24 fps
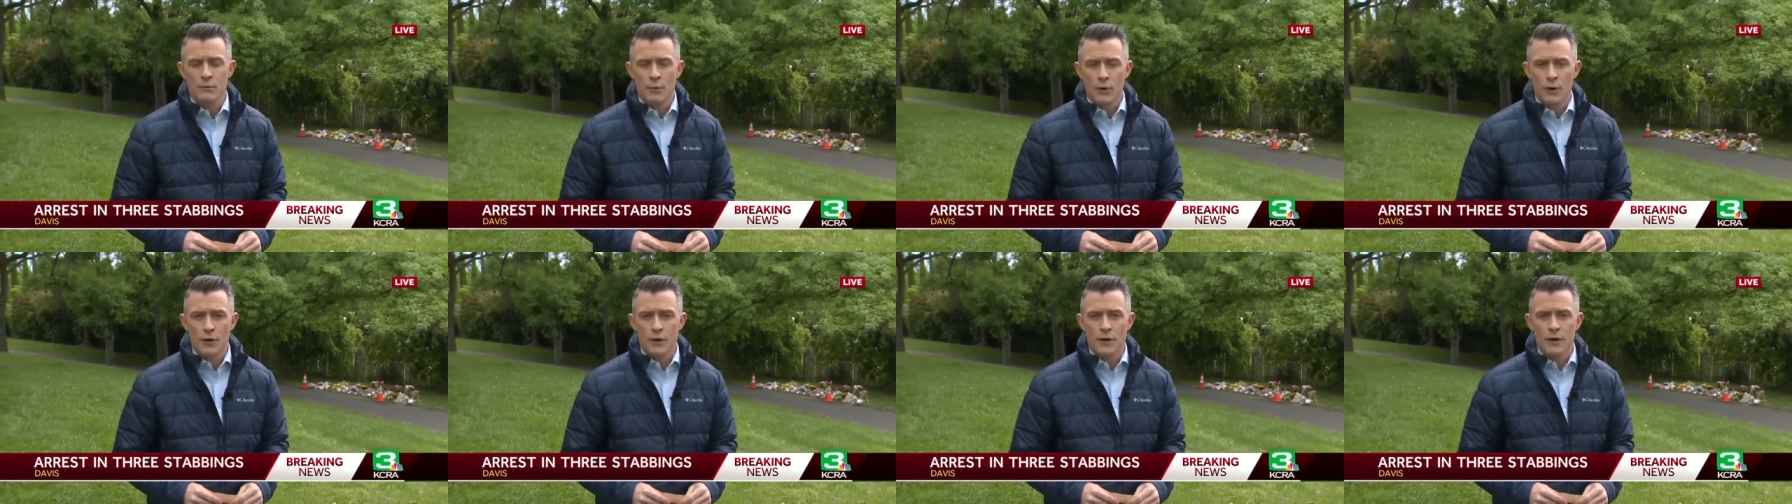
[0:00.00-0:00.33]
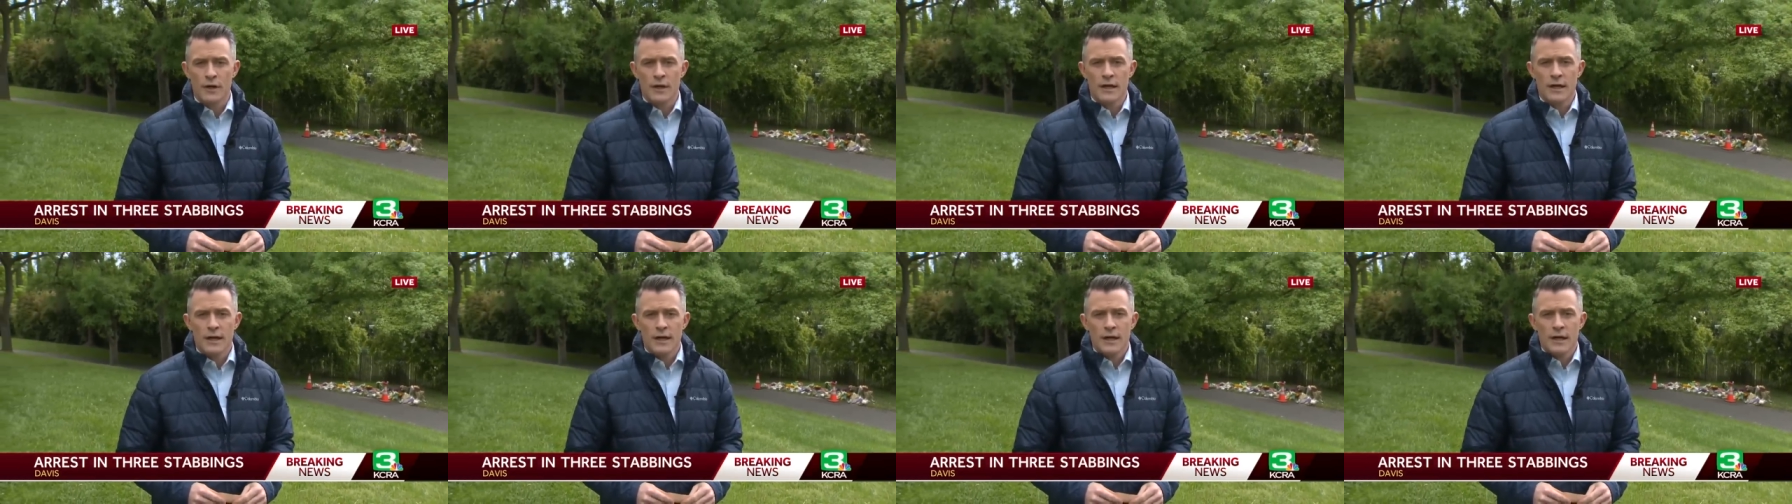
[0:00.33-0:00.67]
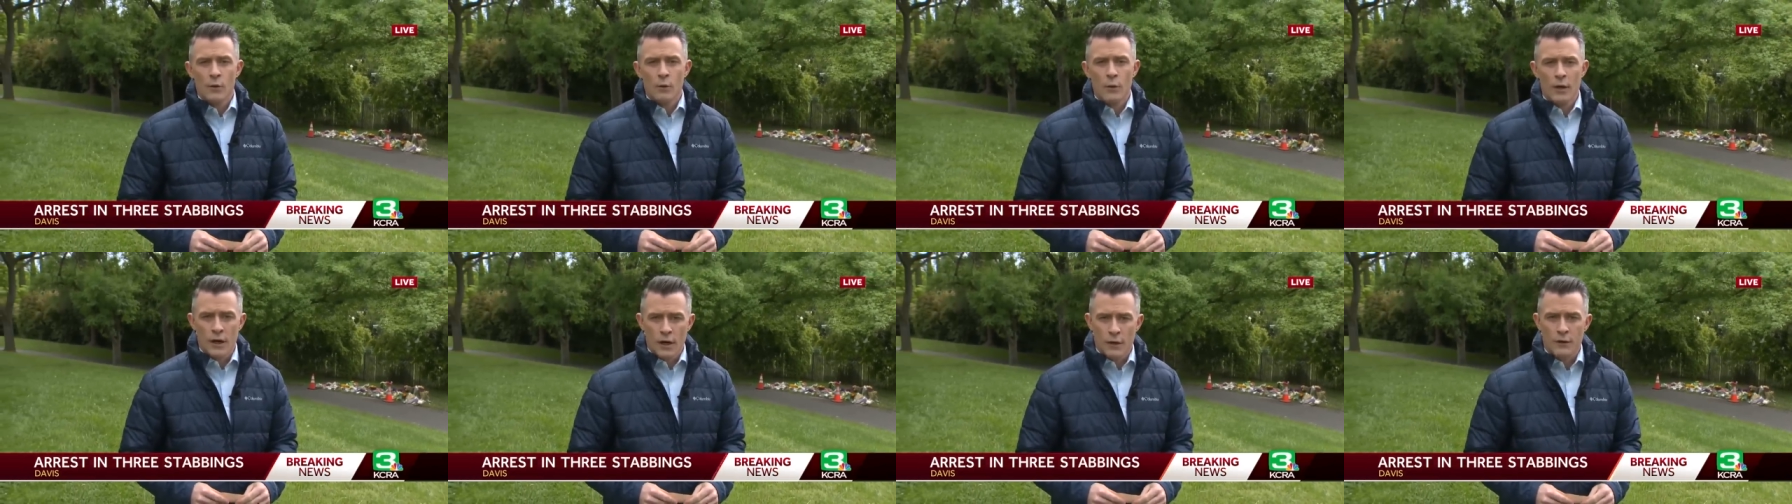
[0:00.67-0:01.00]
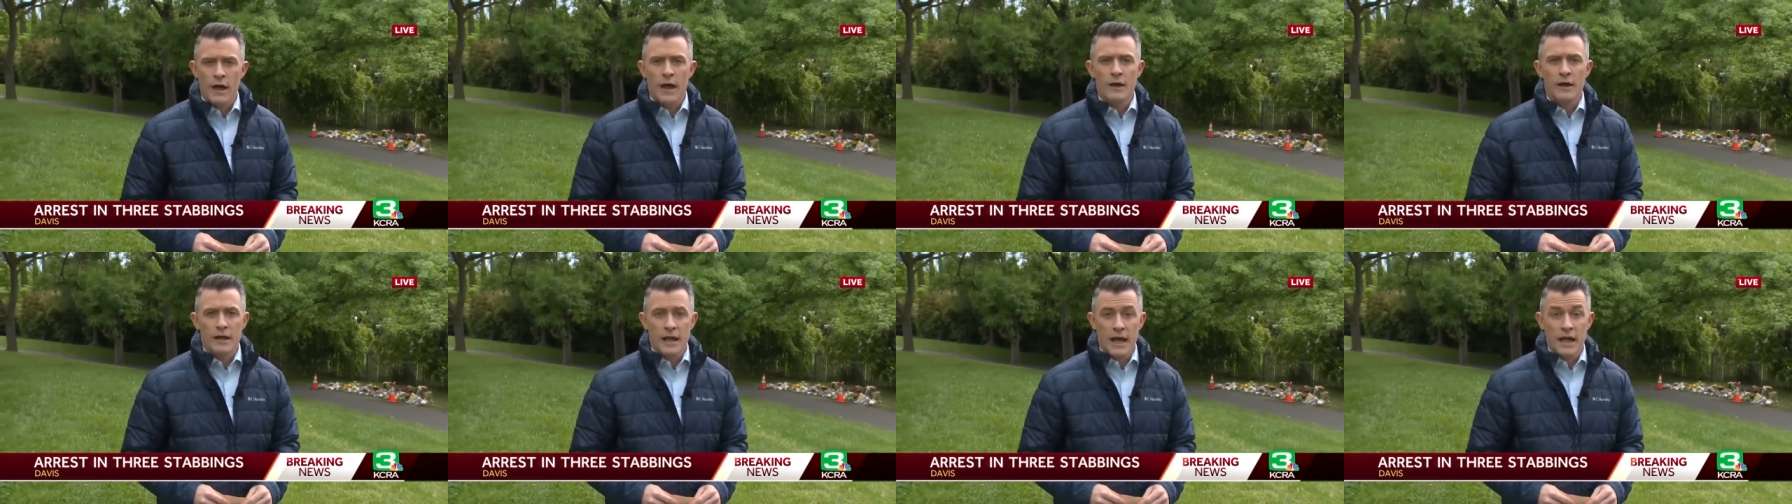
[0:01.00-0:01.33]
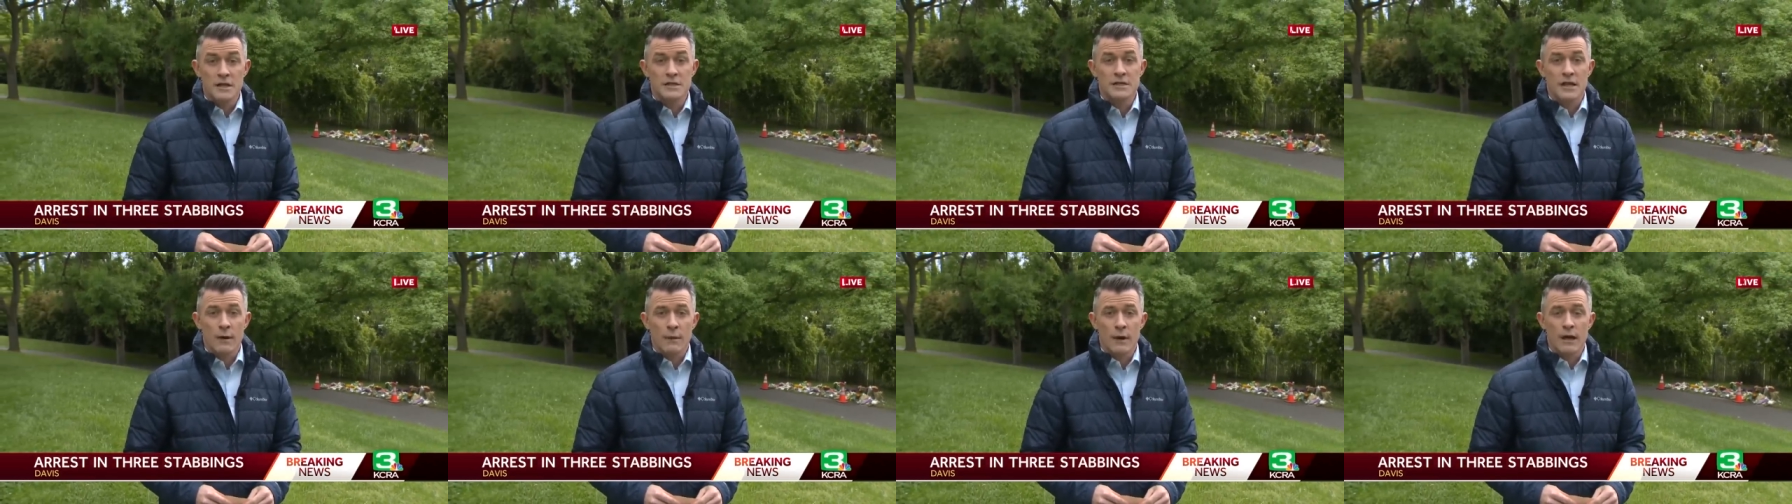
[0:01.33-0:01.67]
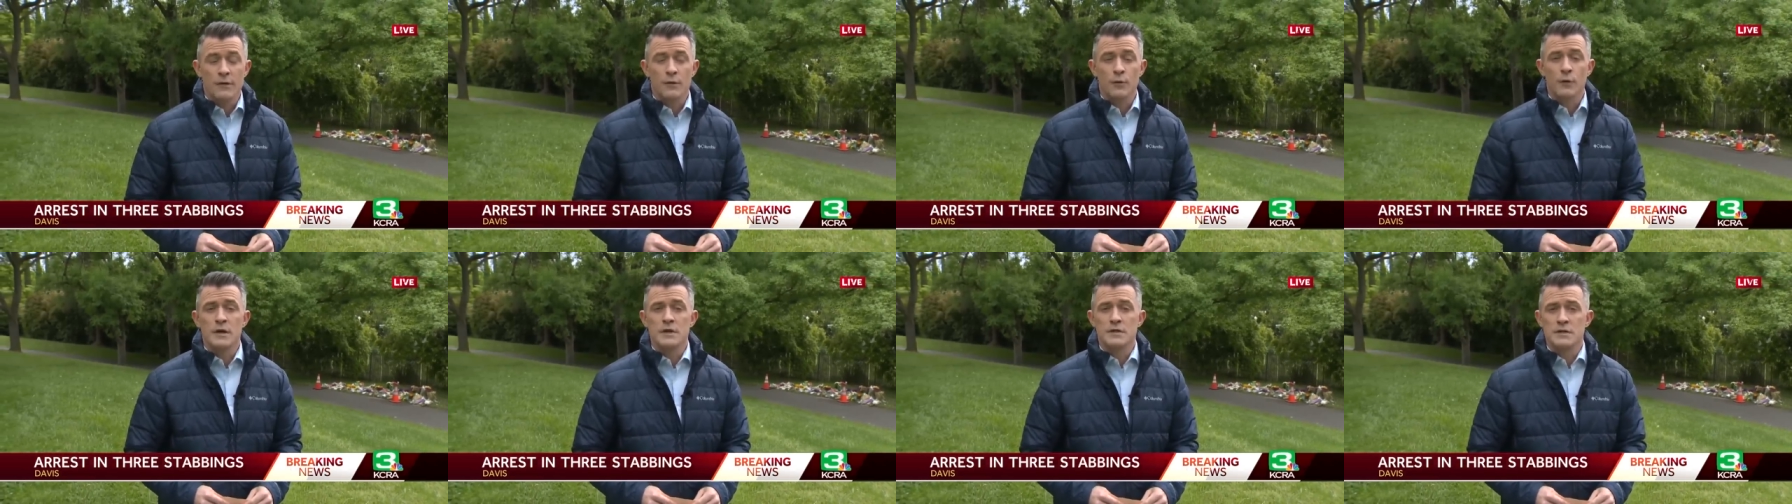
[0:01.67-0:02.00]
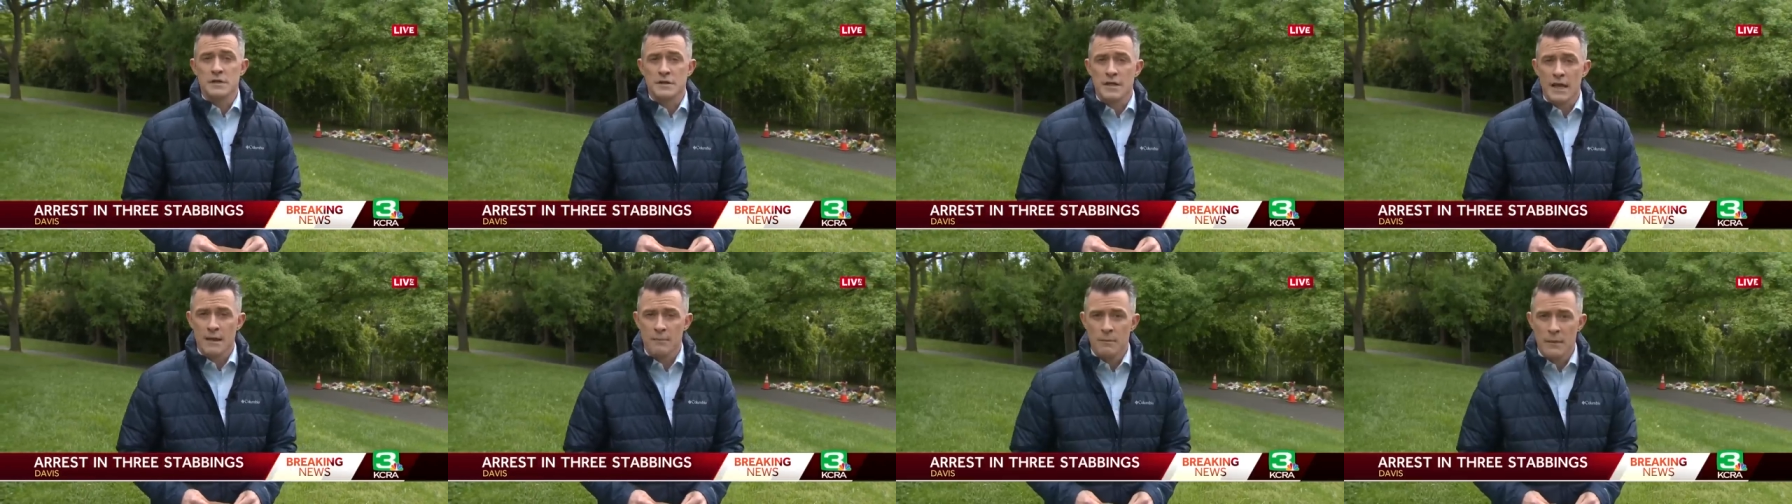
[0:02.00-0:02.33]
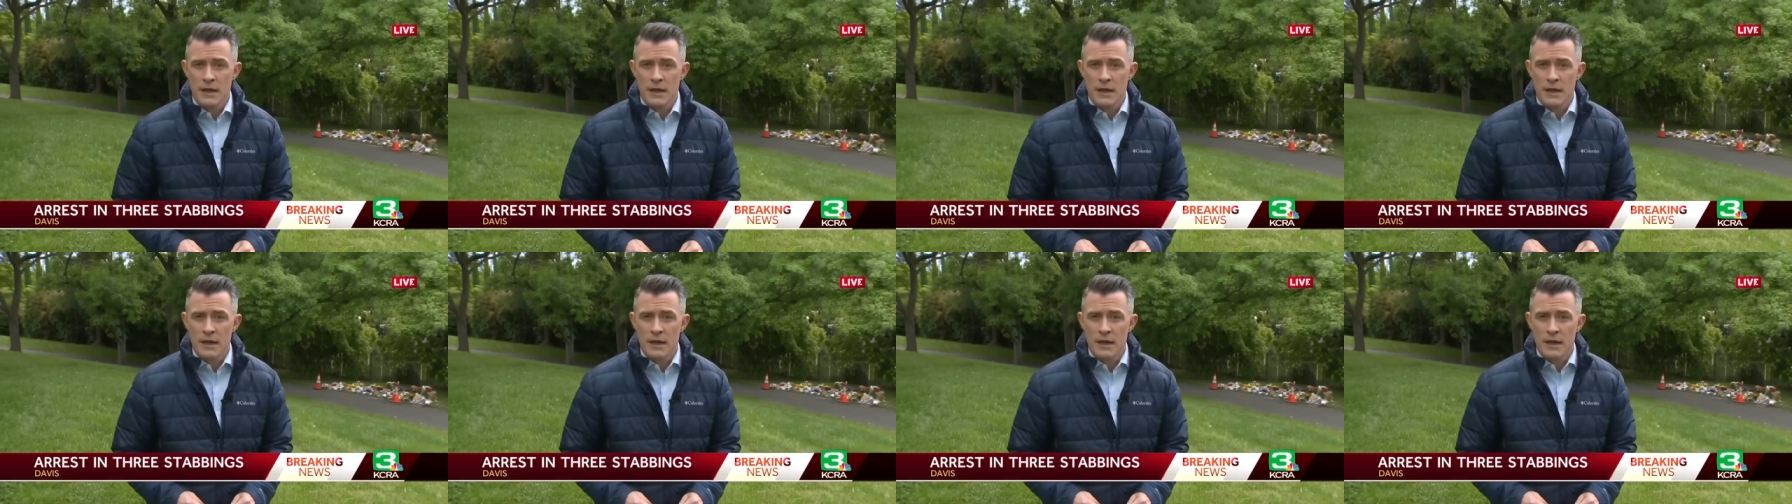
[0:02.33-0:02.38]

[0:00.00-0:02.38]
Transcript: murder. We go now to KCRA 3's Lizzie